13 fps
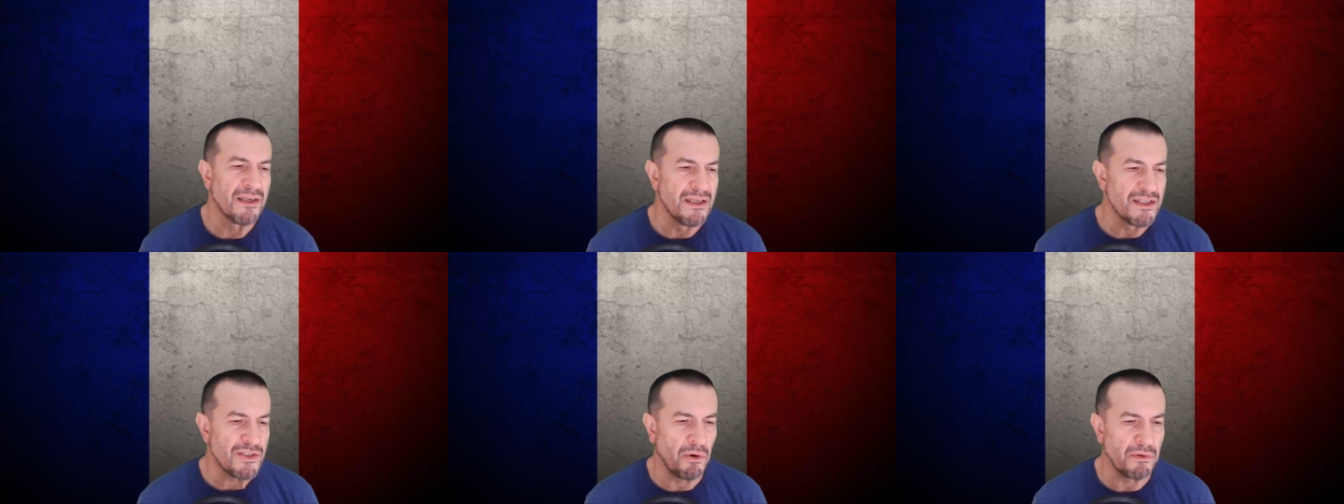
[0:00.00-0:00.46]

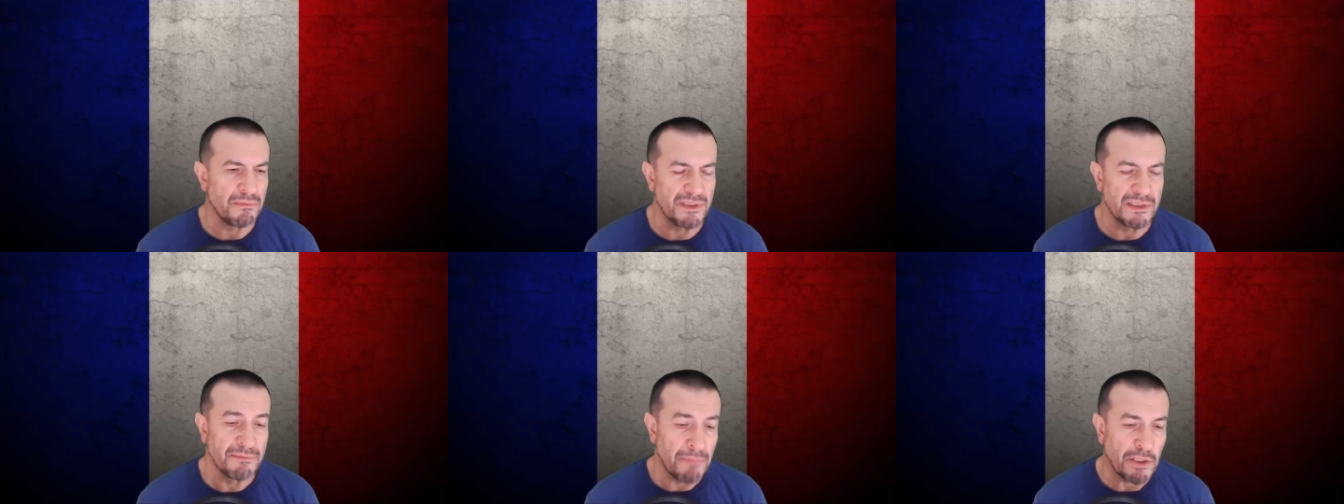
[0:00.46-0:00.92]
So,
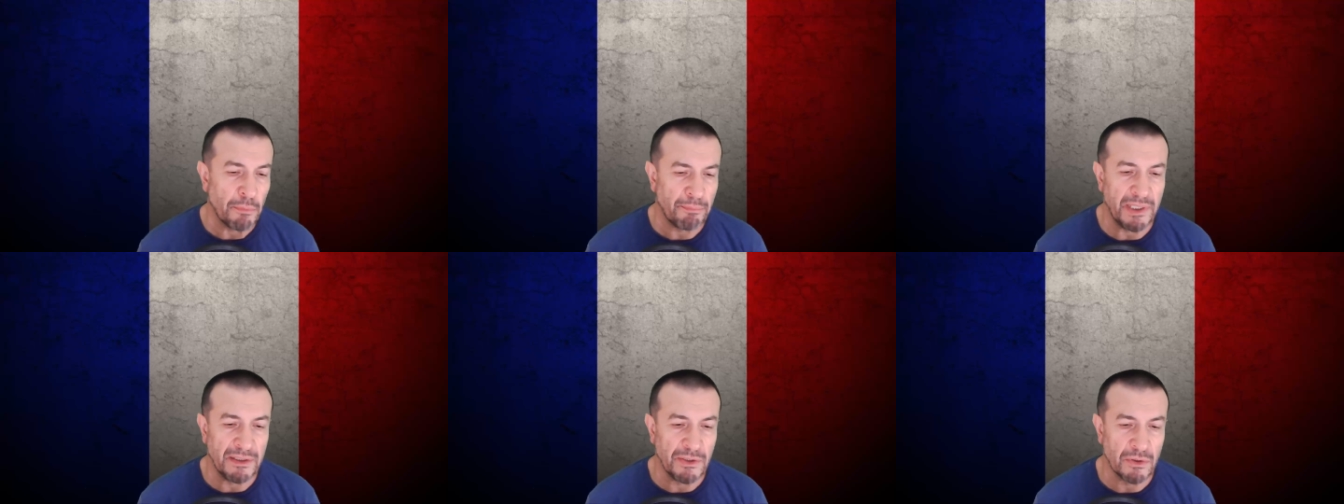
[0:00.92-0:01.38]
in my
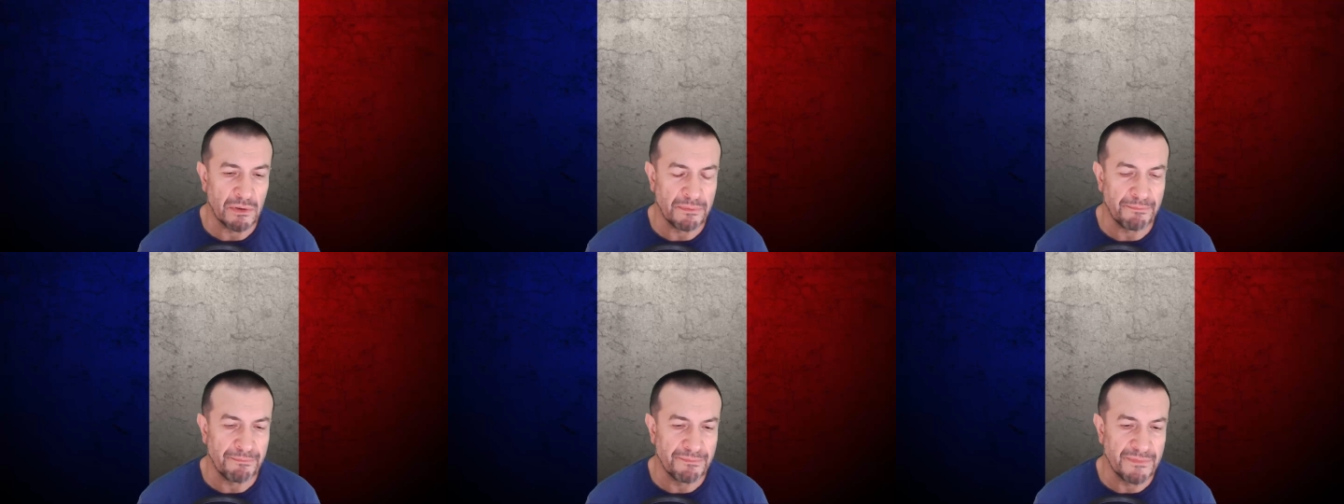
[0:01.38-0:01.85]
opinion,
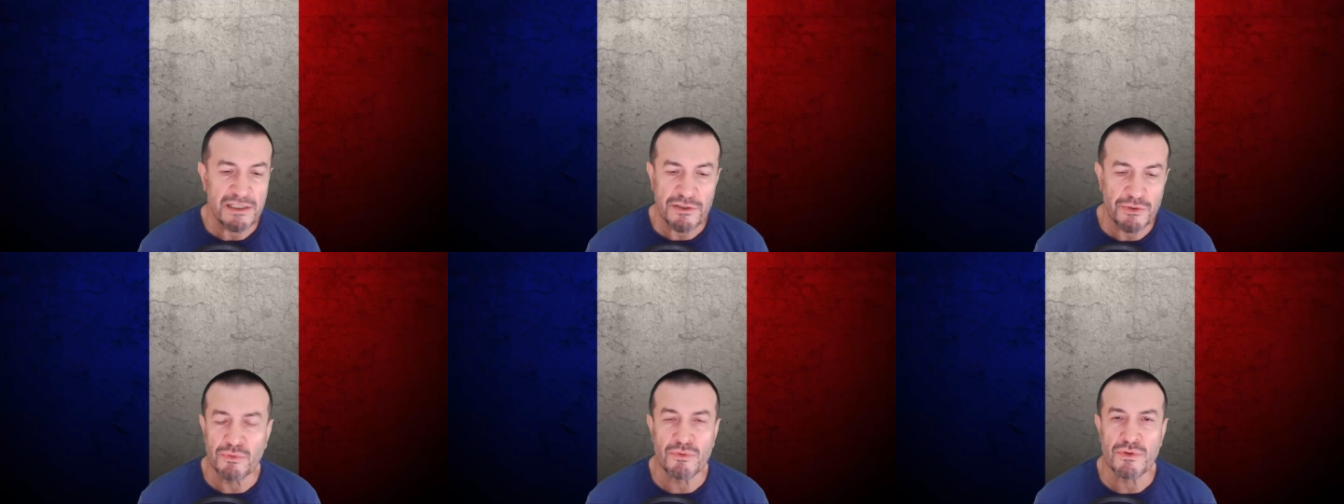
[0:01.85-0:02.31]
this
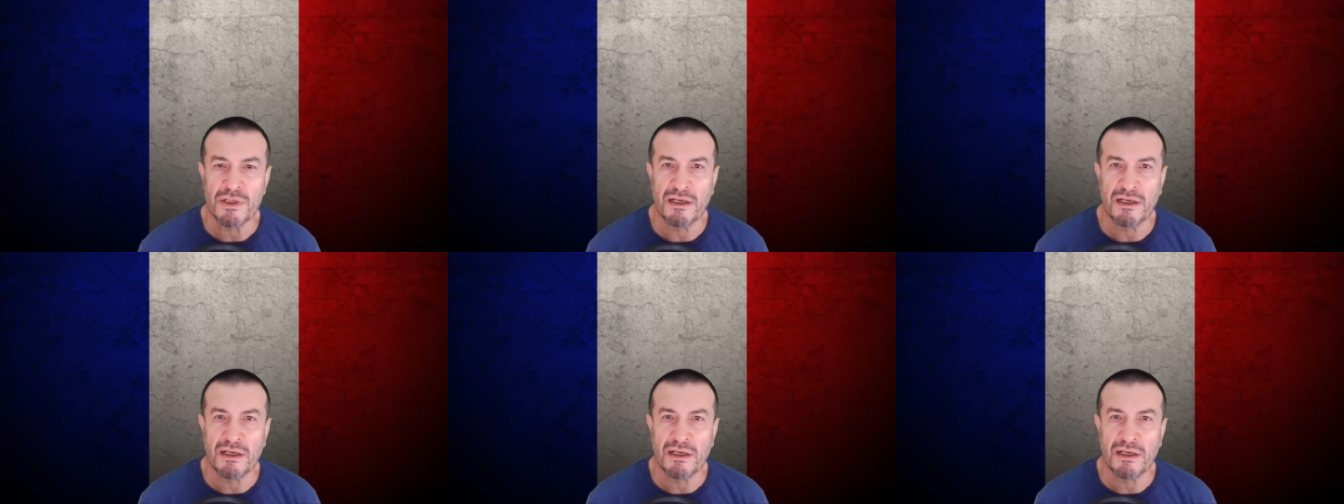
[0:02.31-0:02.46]
news